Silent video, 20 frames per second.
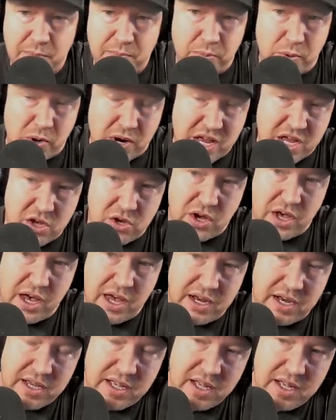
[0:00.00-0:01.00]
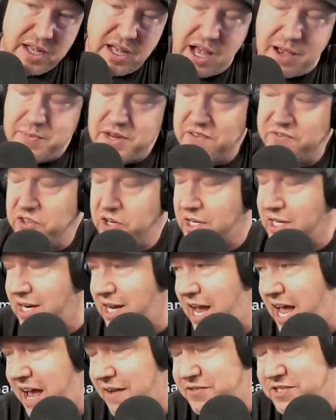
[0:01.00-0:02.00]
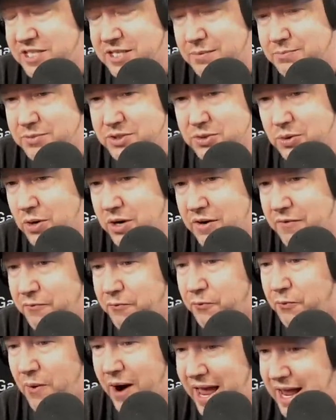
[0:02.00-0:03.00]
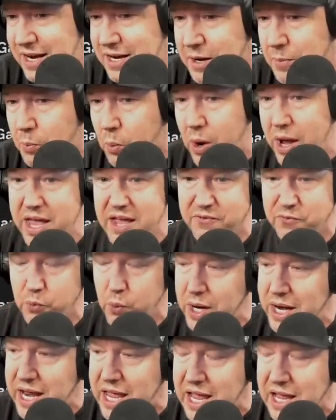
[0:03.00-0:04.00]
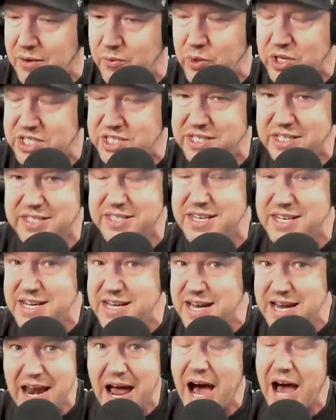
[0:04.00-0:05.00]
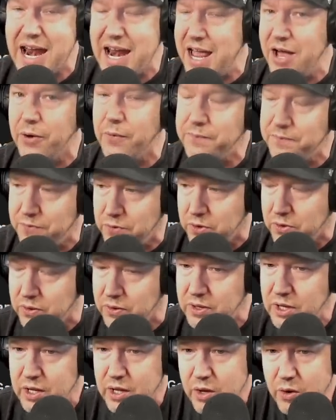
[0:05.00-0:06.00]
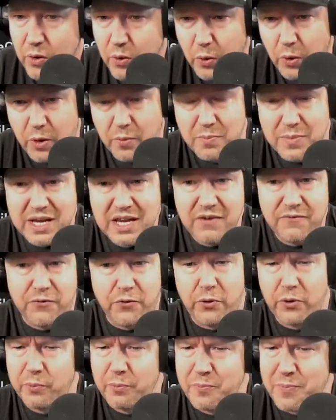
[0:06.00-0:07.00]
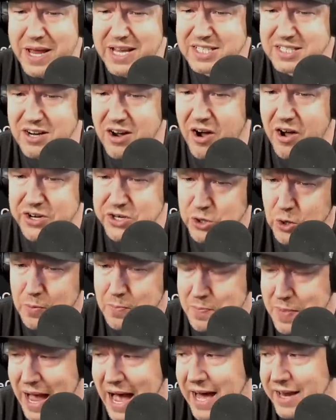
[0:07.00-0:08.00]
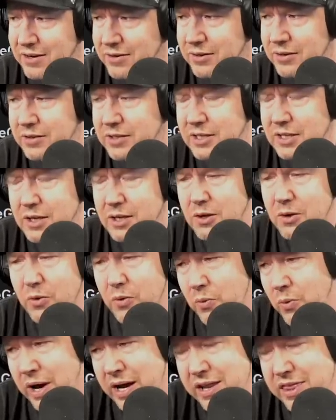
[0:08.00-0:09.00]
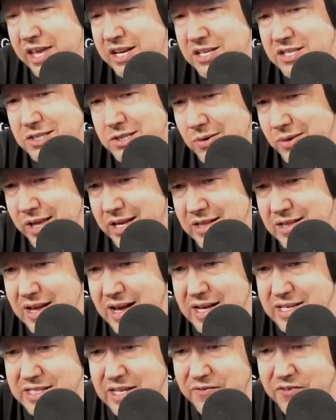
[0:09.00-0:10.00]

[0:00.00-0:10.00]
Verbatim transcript: pretty good I mean, if they're going to have some sort of random way of winning, which is not helpful or meaningful based on your battle, why didn't they just do it like this? I